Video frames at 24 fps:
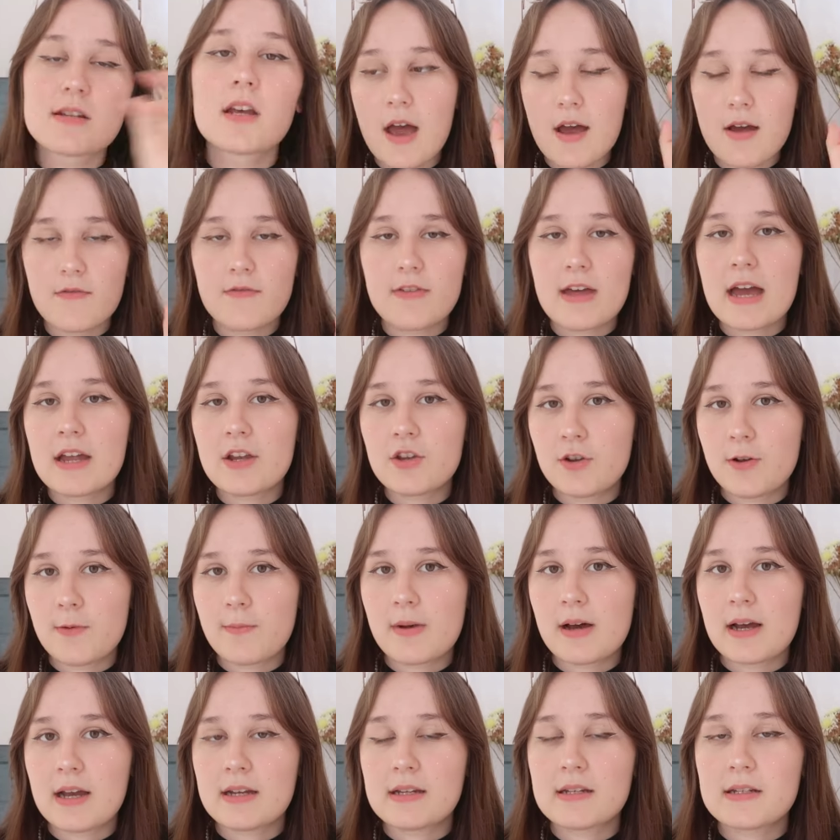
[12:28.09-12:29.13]
Have that in your
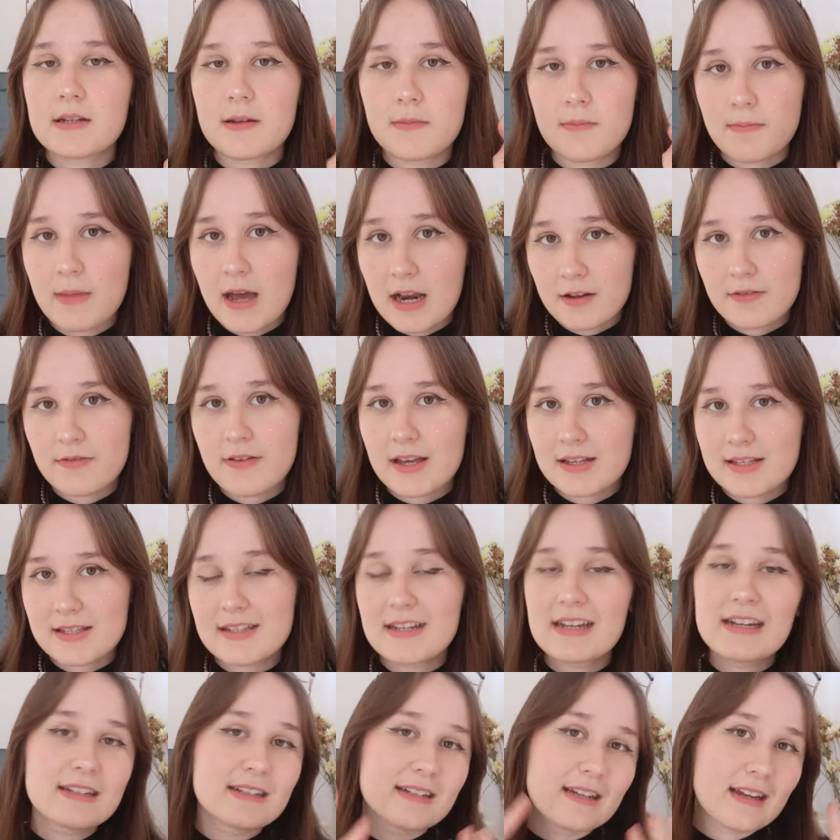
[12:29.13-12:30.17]
mind, manifest
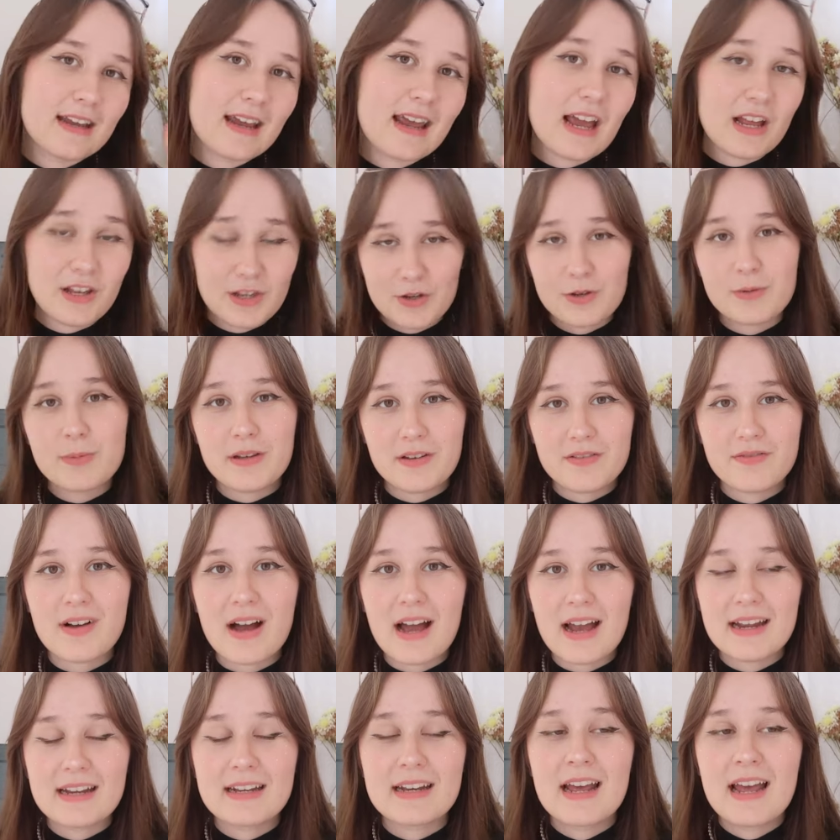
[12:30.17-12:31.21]
it, and you'll be
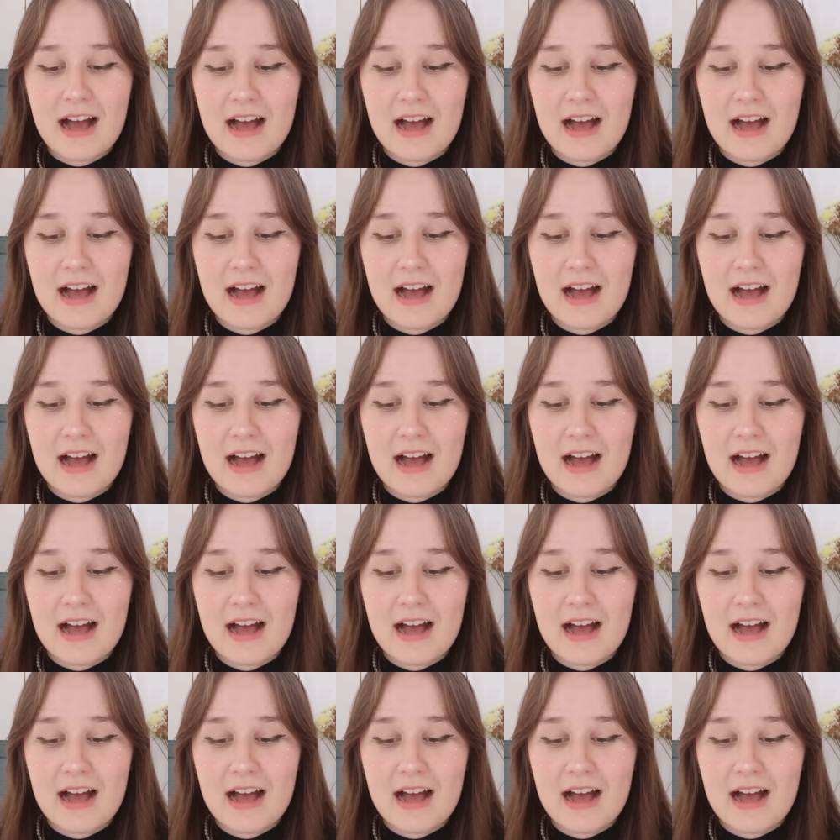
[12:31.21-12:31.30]
fine.